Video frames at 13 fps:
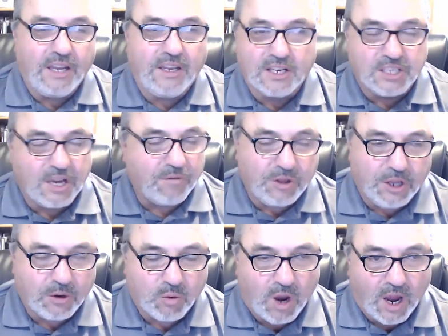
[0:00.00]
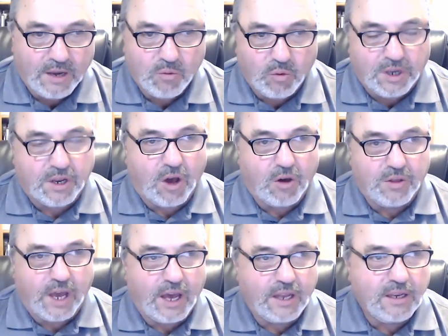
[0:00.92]
does everything right. We know
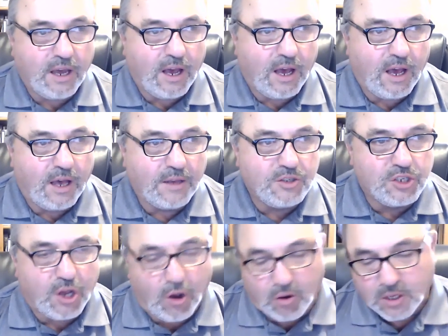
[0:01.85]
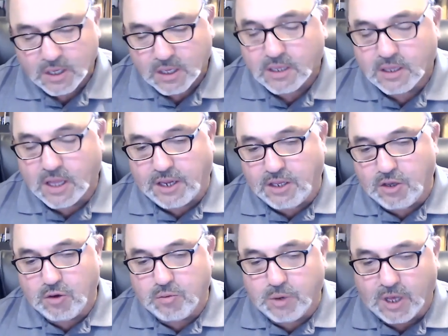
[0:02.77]
that. So, like
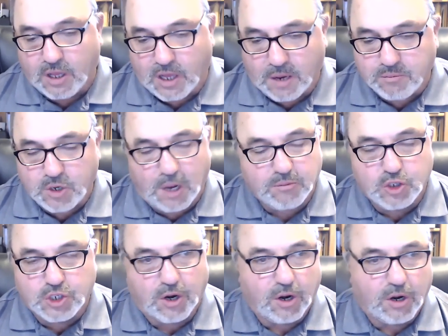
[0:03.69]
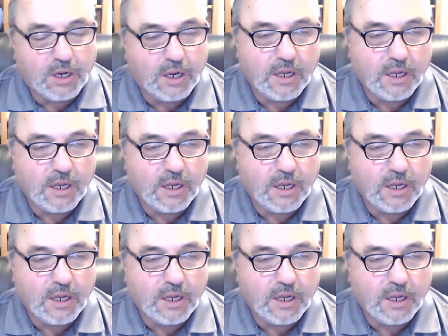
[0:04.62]
you, Bill, I'm sure,